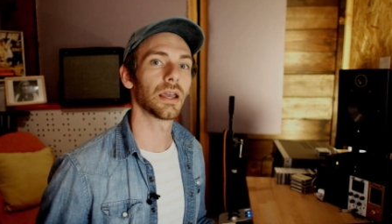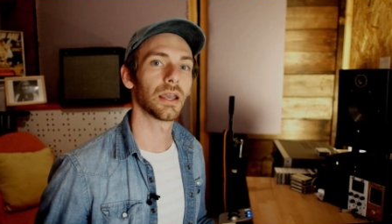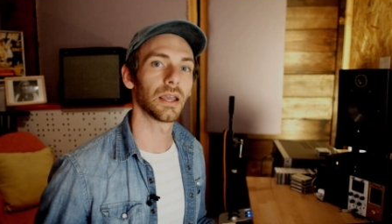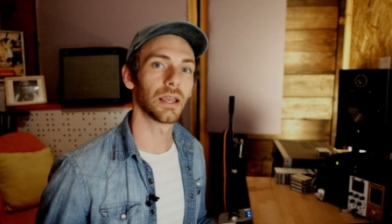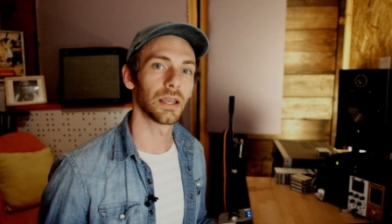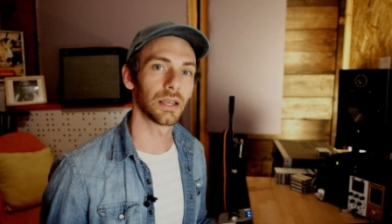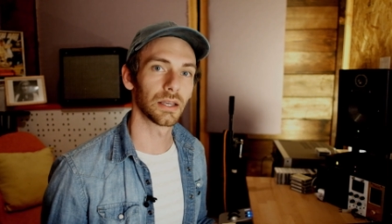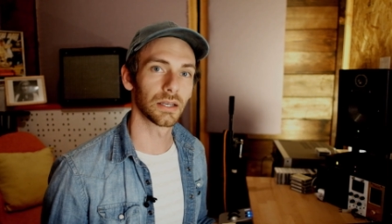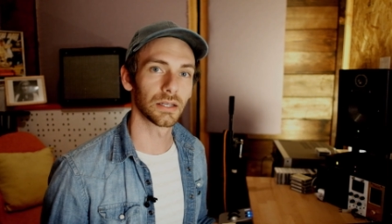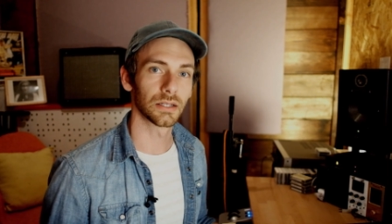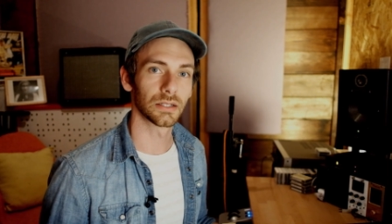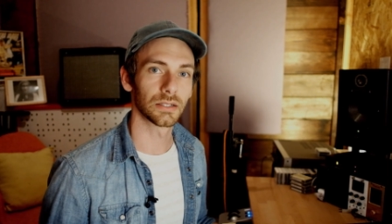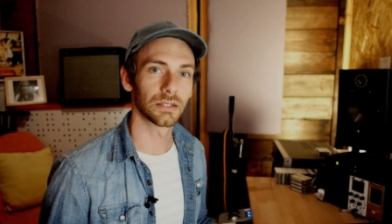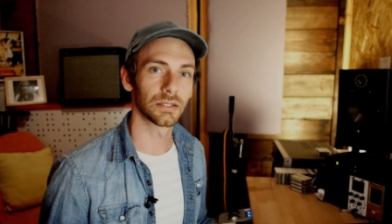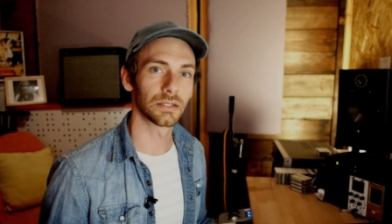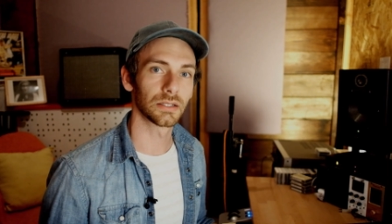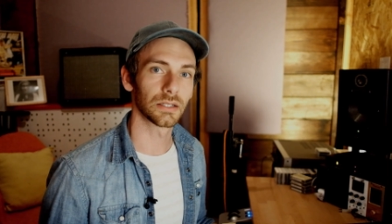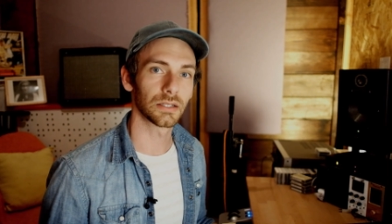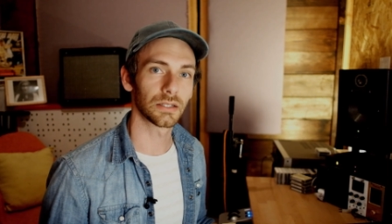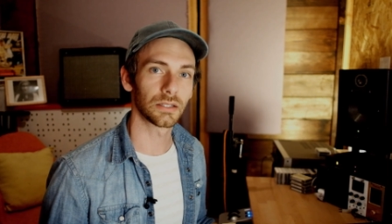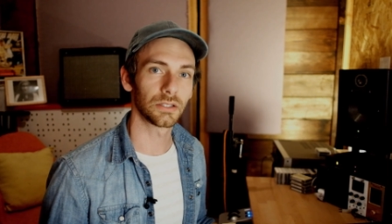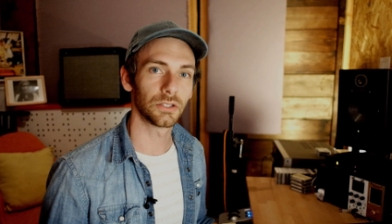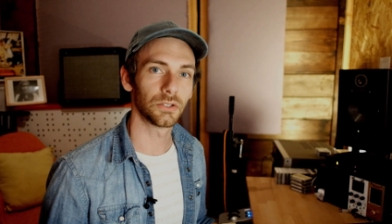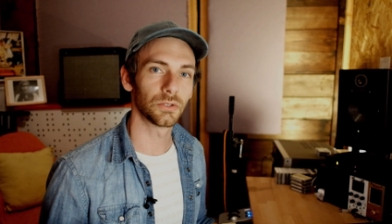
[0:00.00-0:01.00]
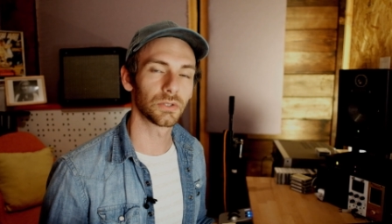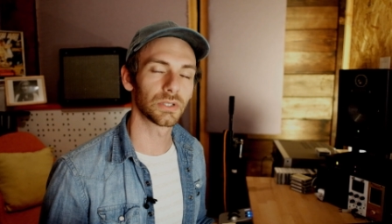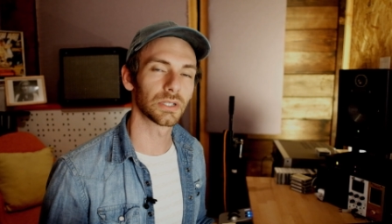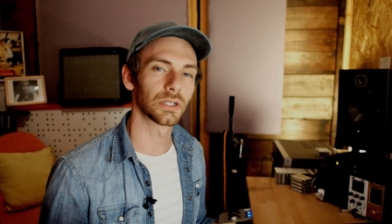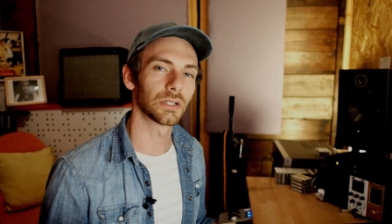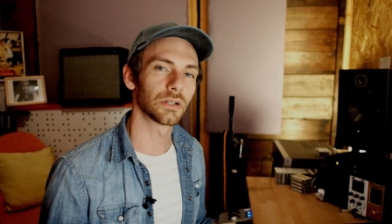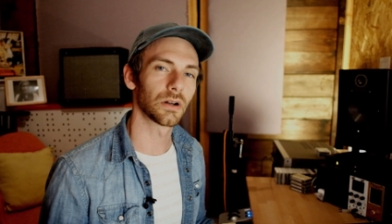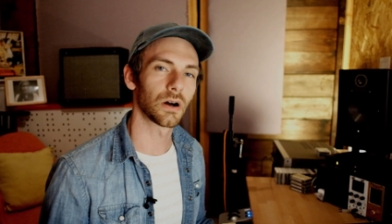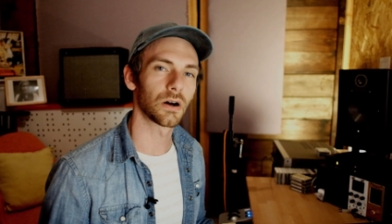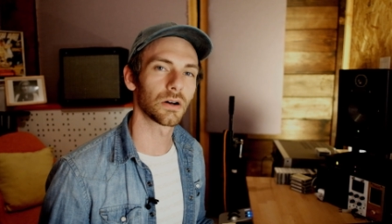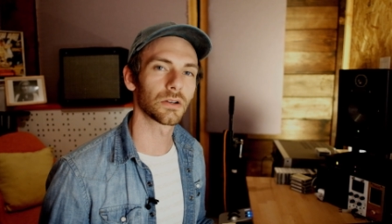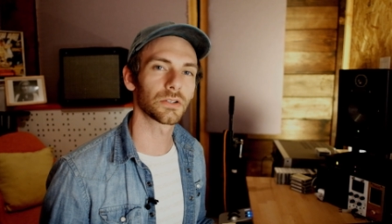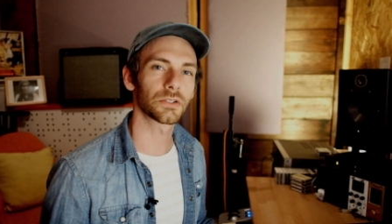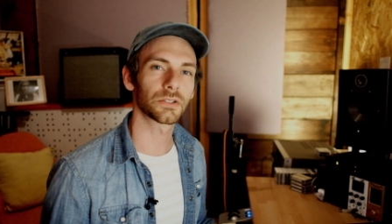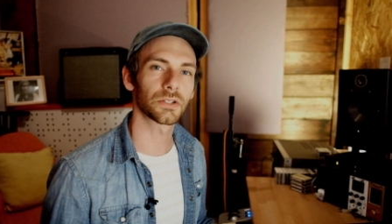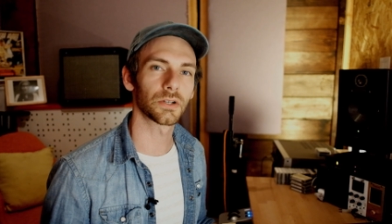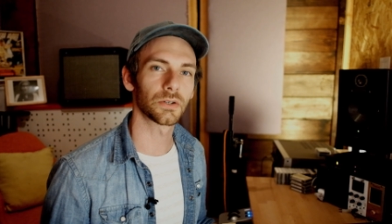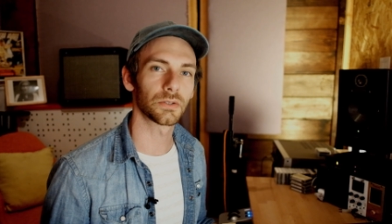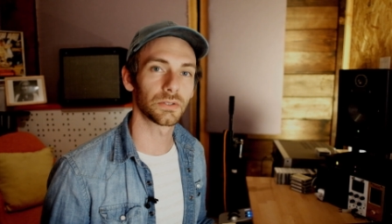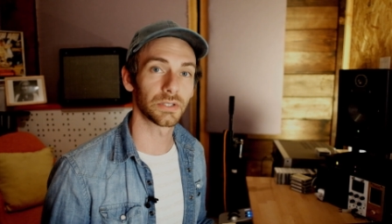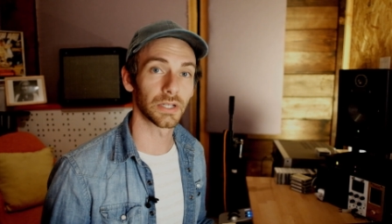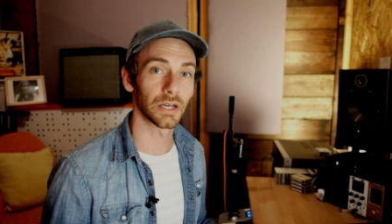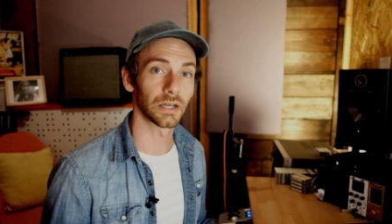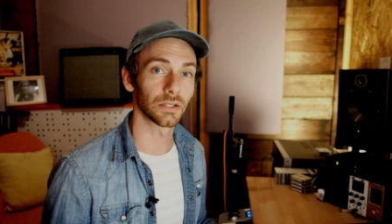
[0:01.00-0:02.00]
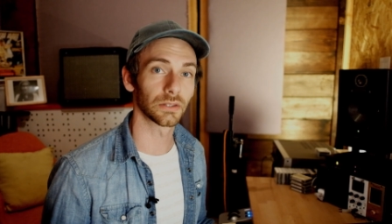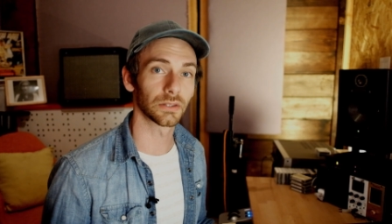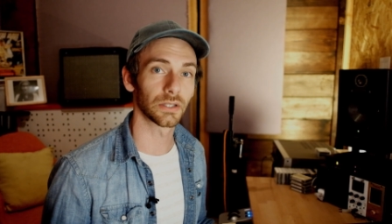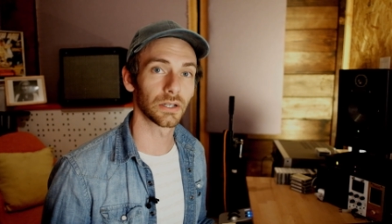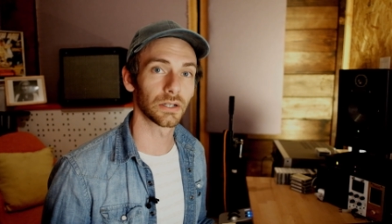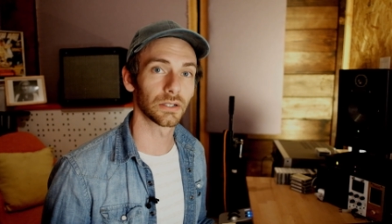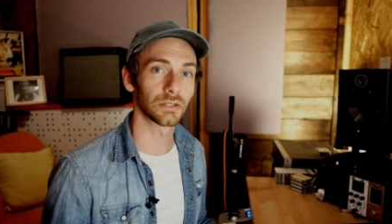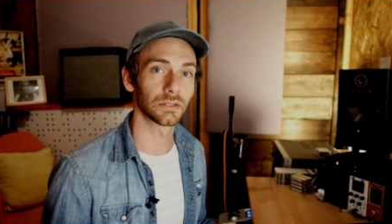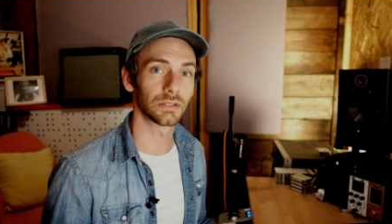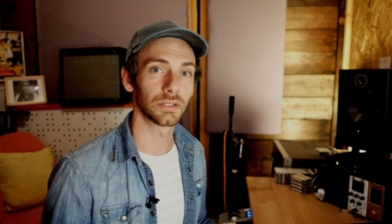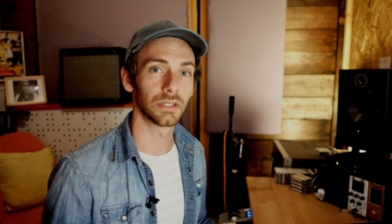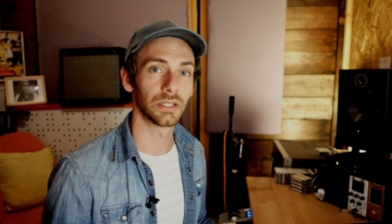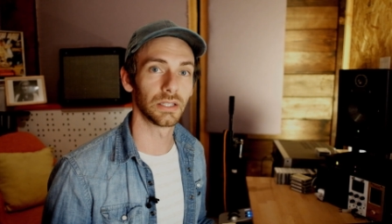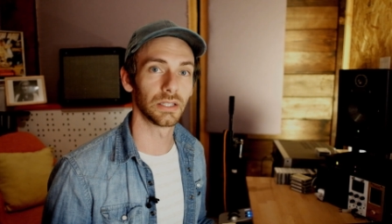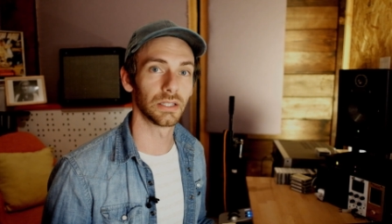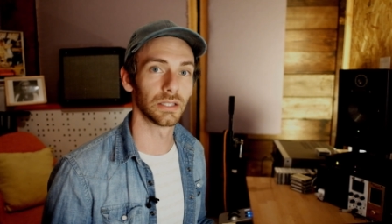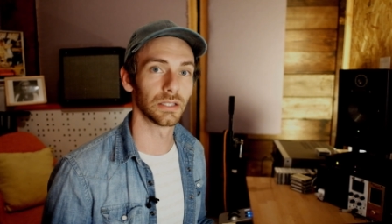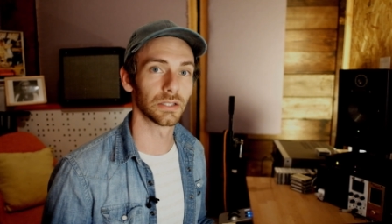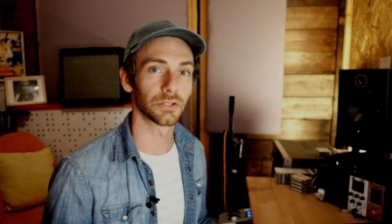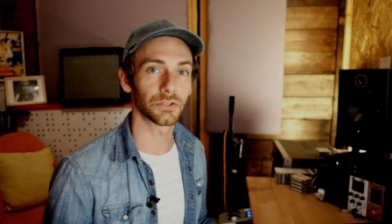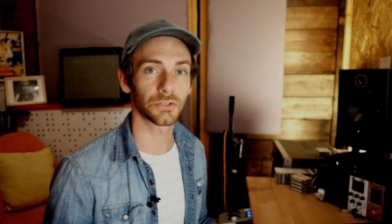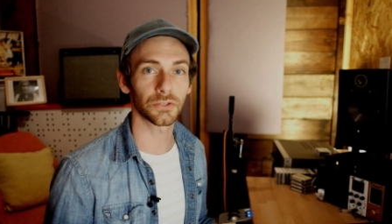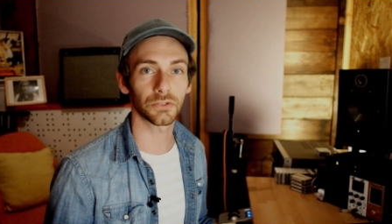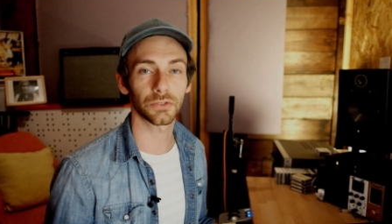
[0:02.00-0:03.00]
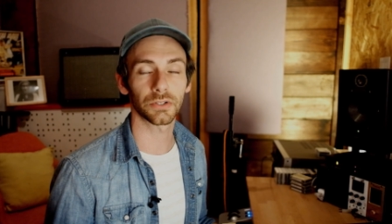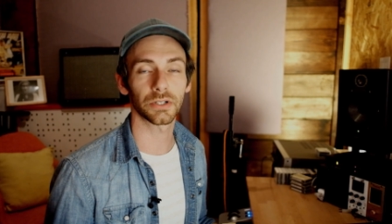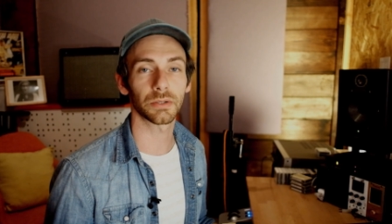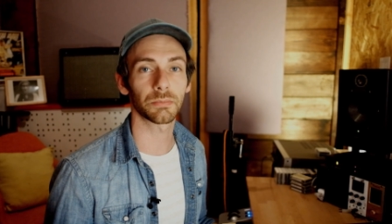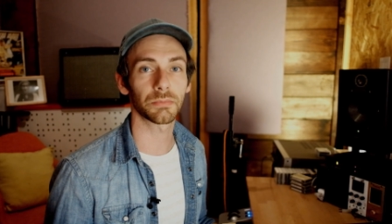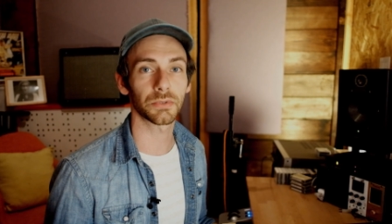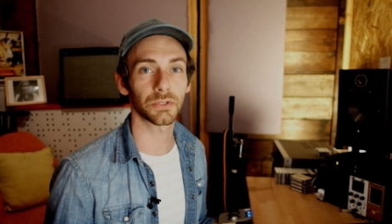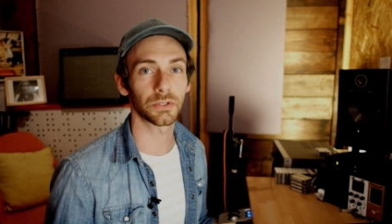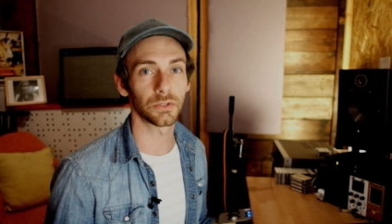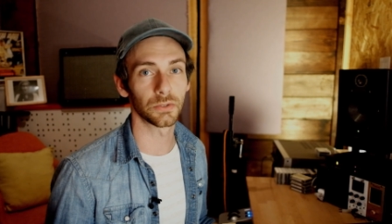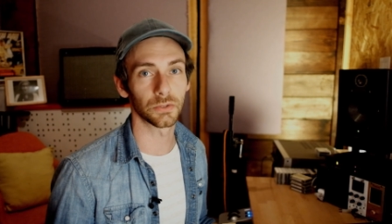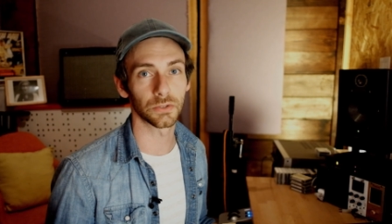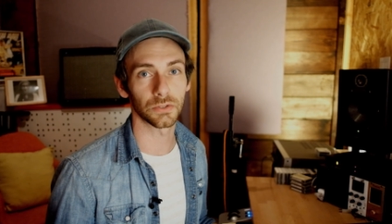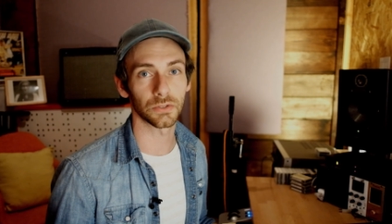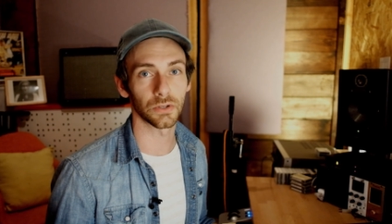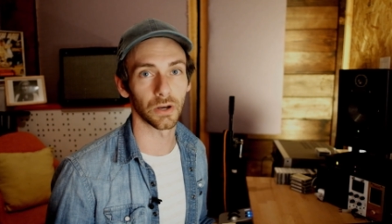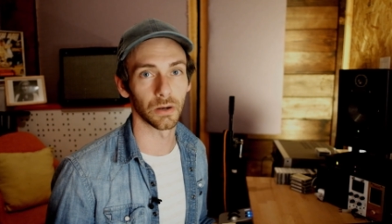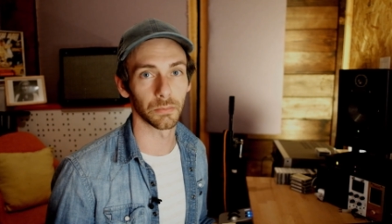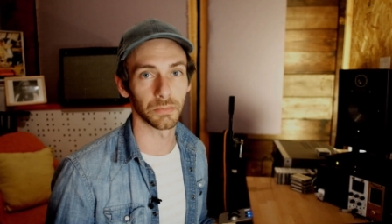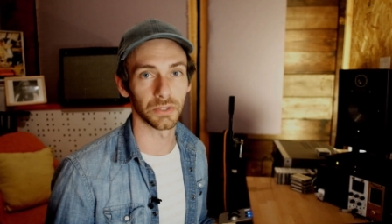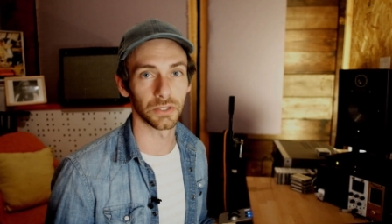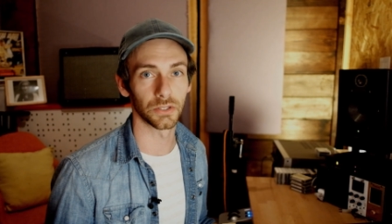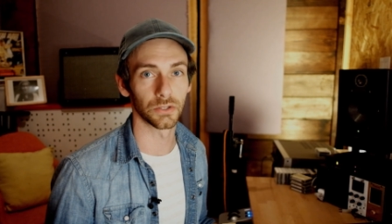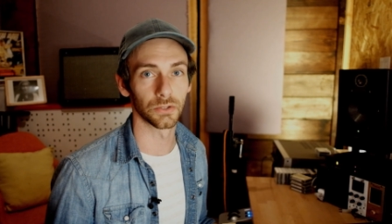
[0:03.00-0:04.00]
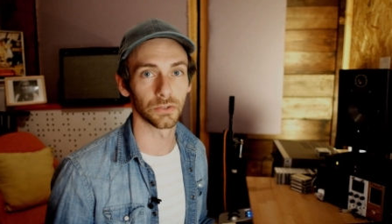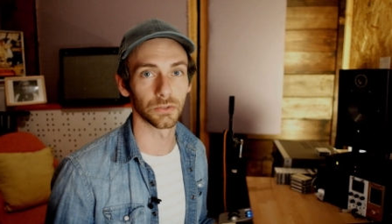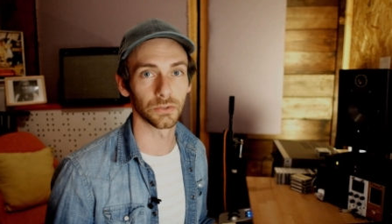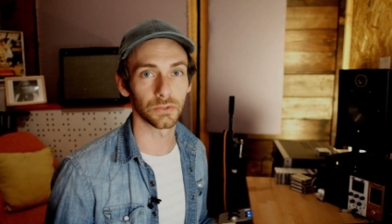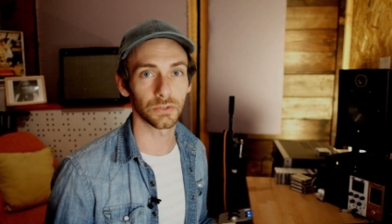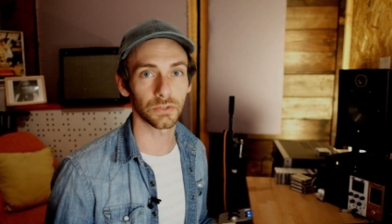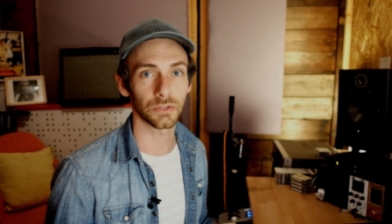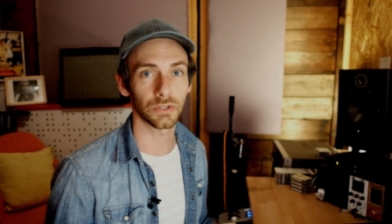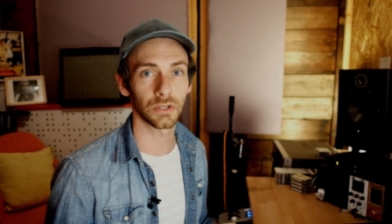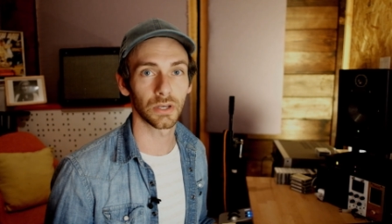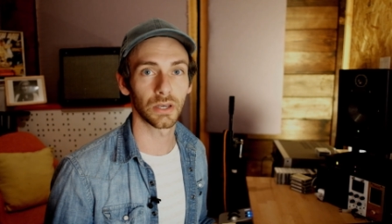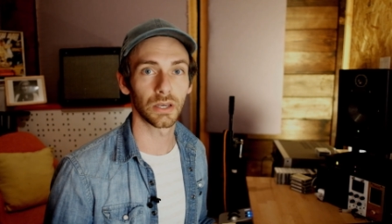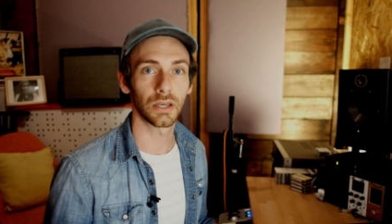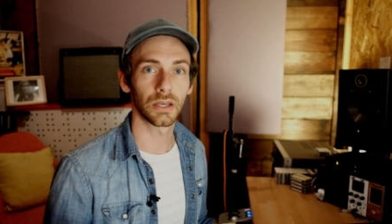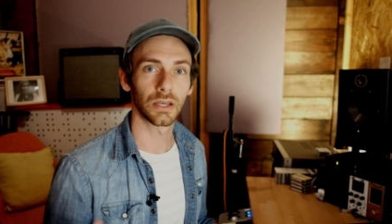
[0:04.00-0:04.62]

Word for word: And you can also download the scripts you saw me use